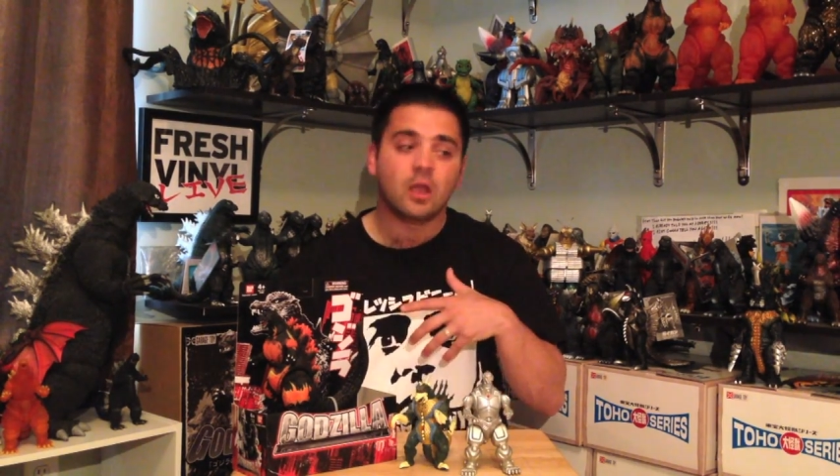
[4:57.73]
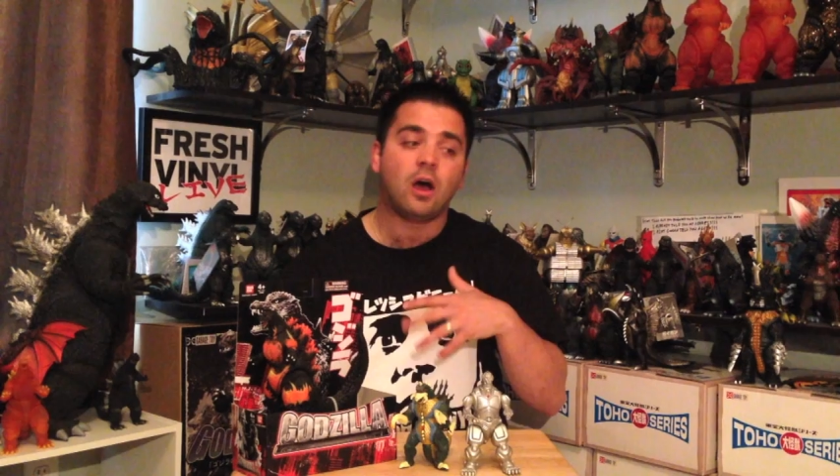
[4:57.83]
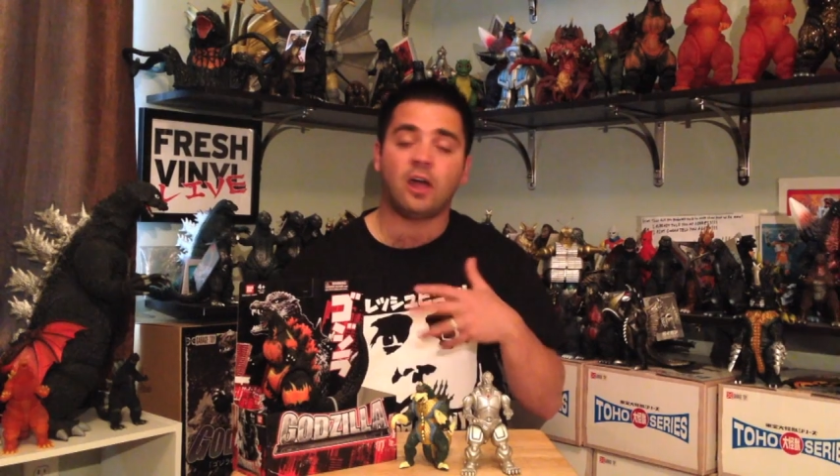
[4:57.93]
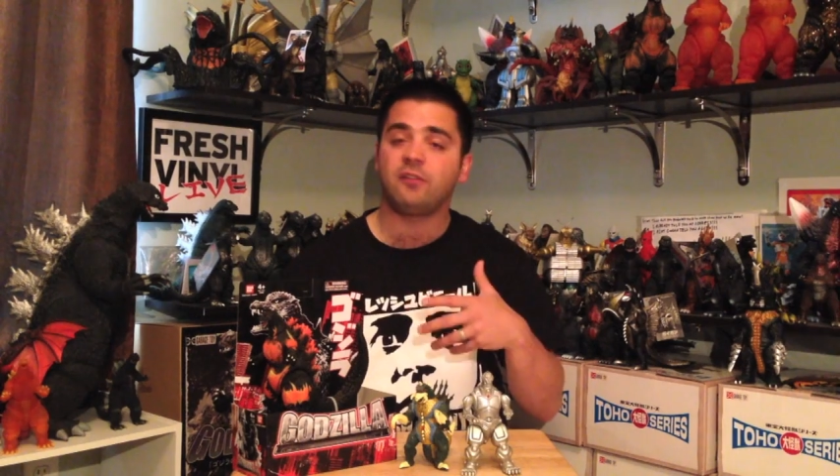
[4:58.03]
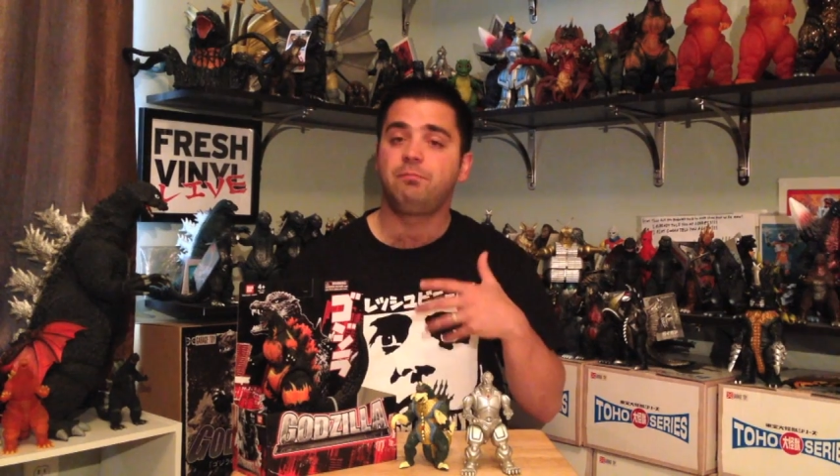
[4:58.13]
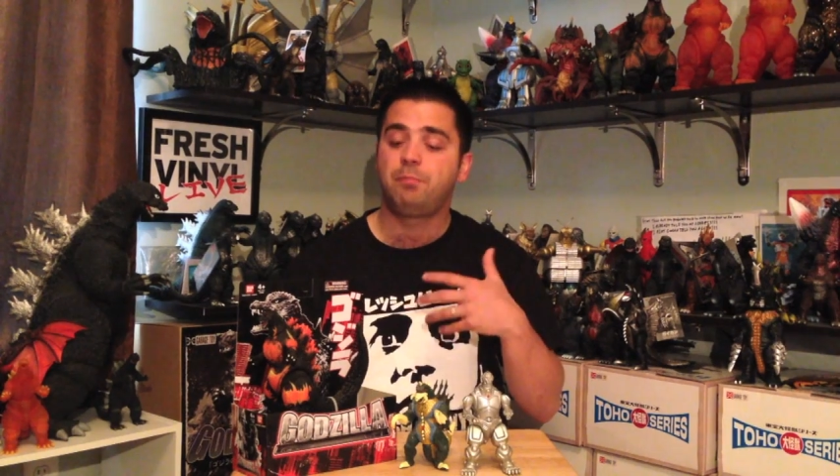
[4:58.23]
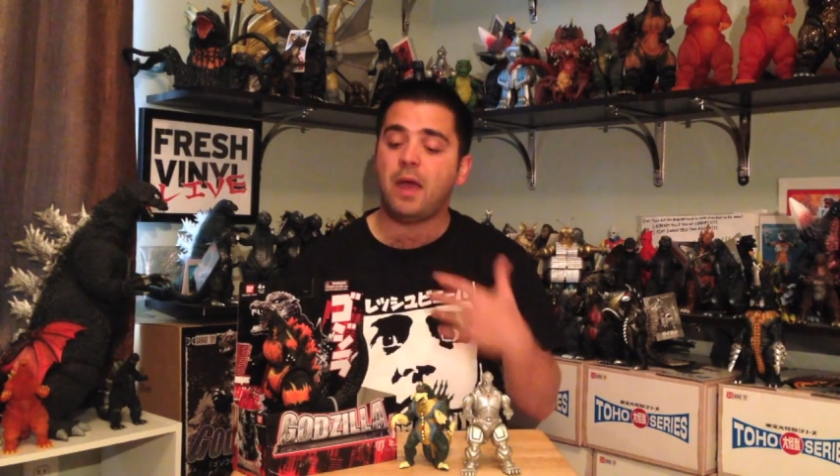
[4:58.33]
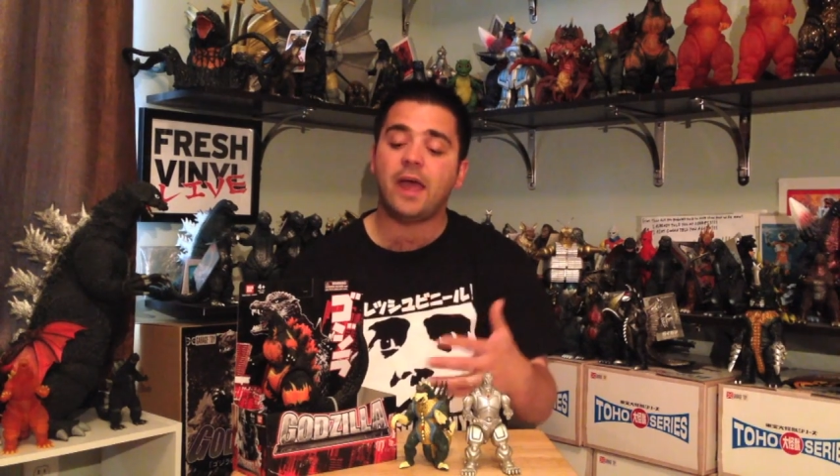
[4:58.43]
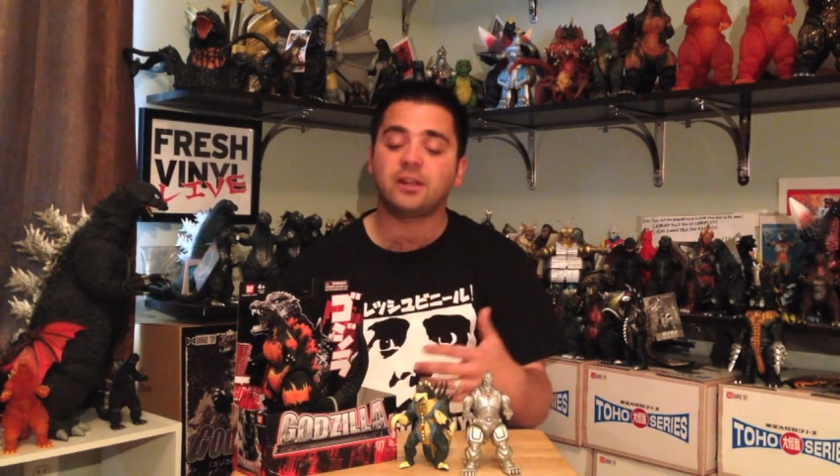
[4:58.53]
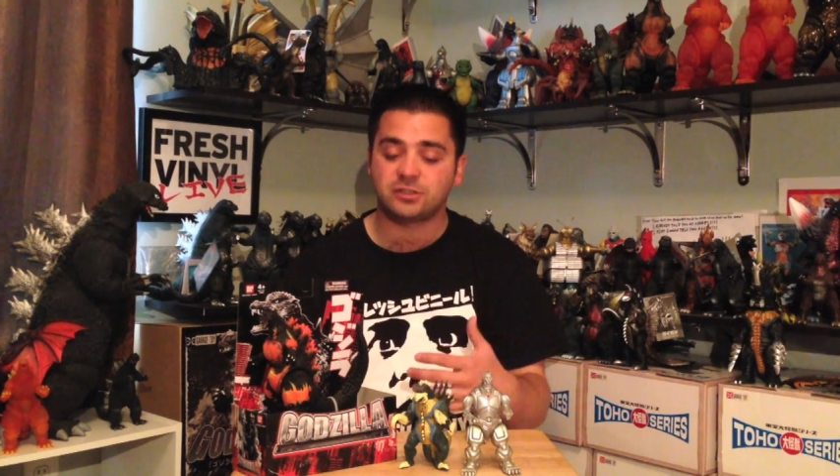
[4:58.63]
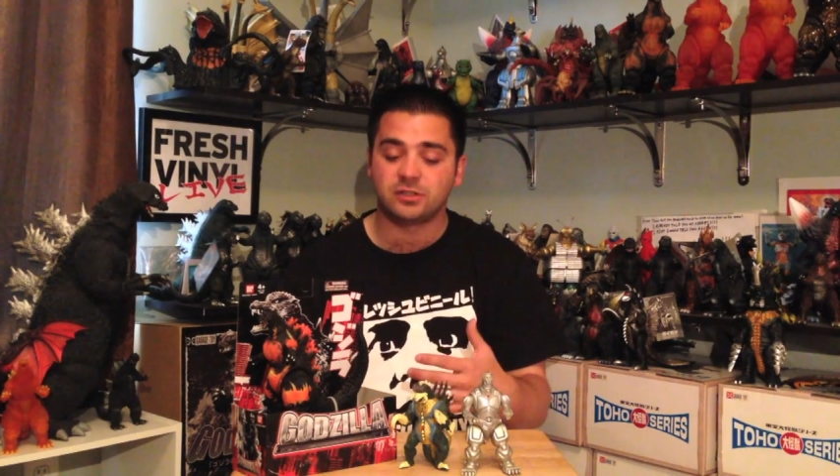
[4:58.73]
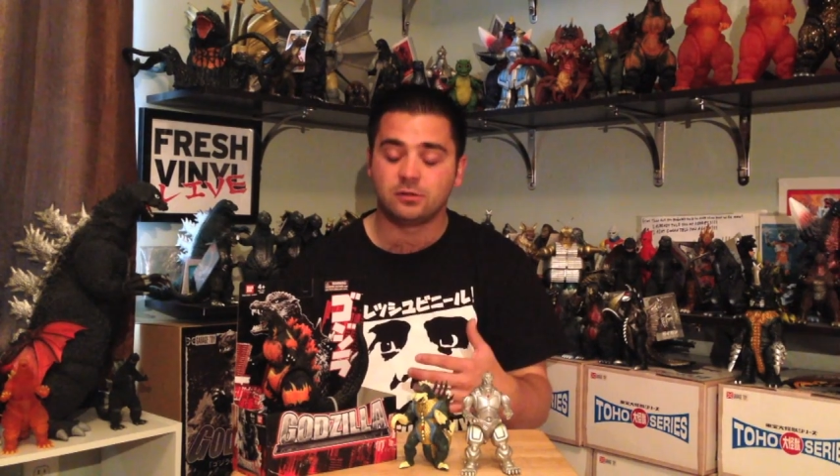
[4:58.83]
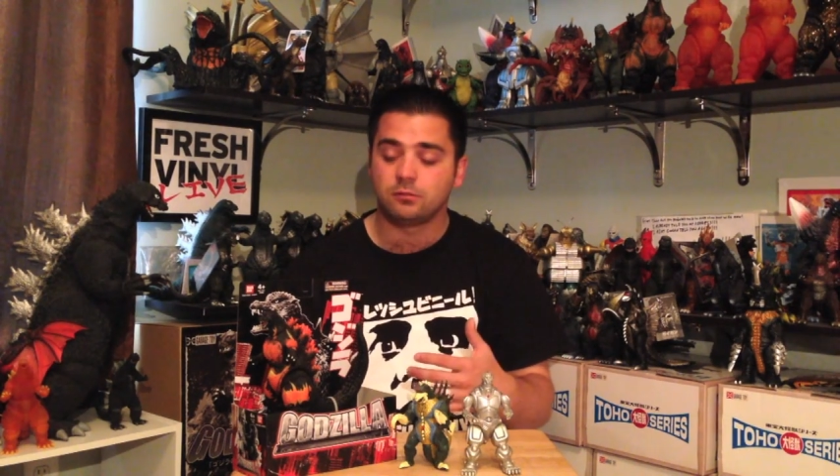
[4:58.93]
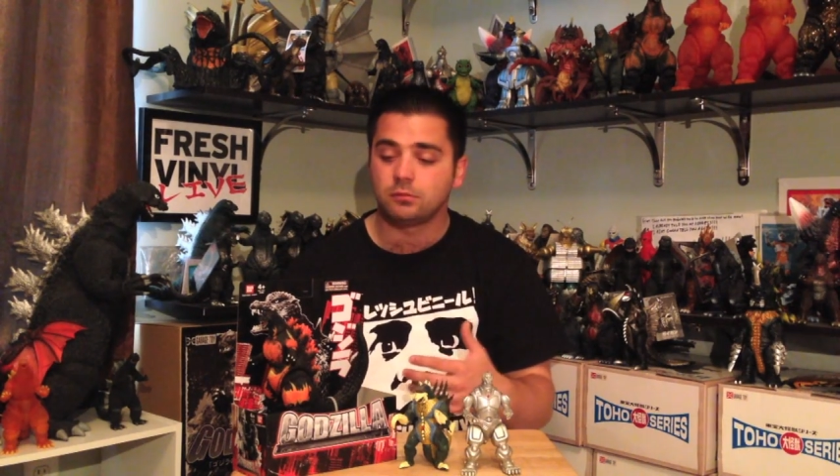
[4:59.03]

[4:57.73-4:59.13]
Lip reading: I've bashed,